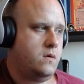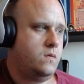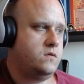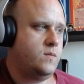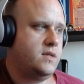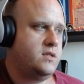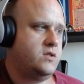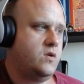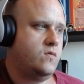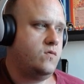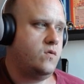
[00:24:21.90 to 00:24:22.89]
Also, why does
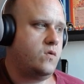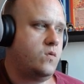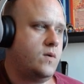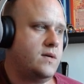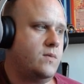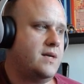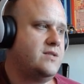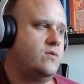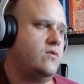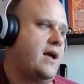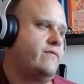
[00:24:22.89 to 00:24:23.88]
Zorok why does
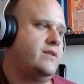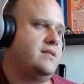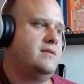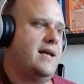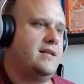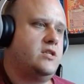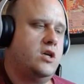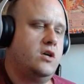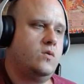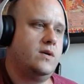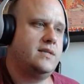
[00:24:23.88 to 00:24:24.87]
Zorok have a like
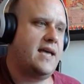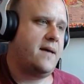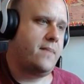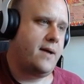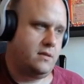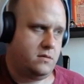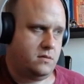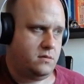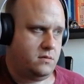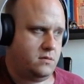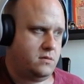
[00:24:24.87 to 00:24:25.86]
turquoise hairband?
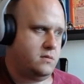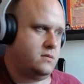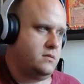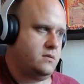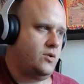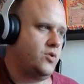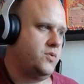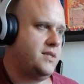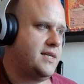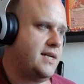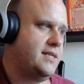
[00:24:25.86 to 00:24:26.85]
holding
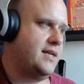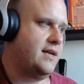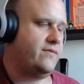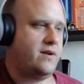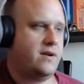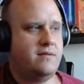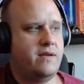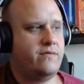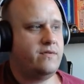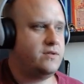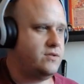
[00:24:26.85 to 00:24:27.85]
its hair together. I
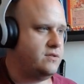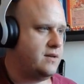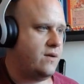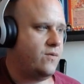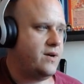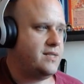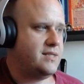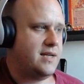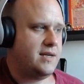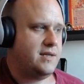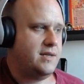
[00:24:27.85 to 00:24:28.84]
never understood that. What is
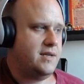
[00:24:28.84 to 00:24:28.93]
that?